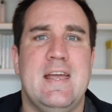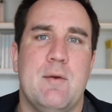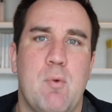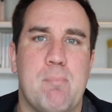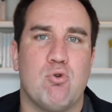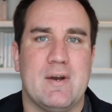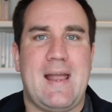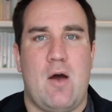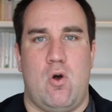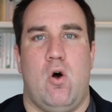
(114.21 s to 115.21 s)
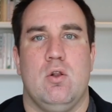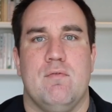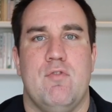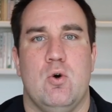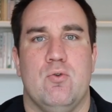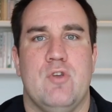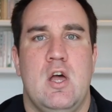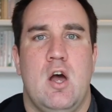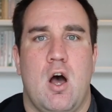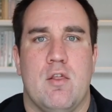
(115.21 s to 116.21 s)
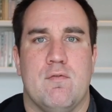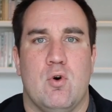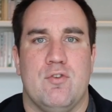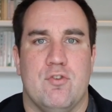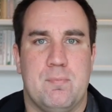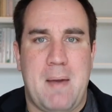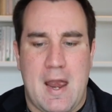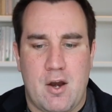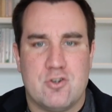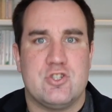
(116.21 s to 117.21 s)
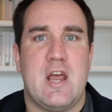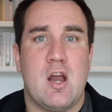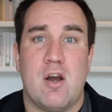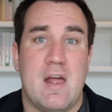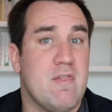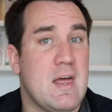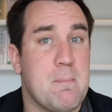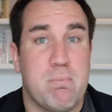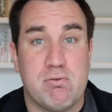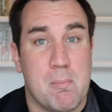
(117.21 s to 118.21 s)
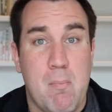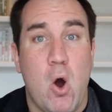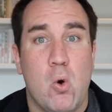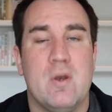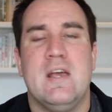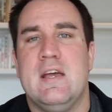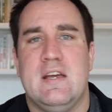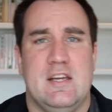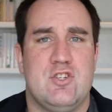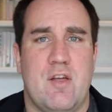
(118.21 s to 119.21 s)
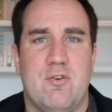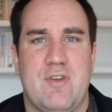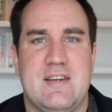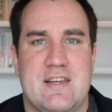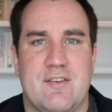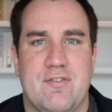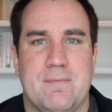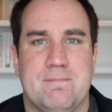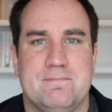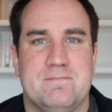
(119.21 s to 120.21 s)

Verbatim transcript: it will bring out all of those other voices. Pair, share, and then promote each other's ideas.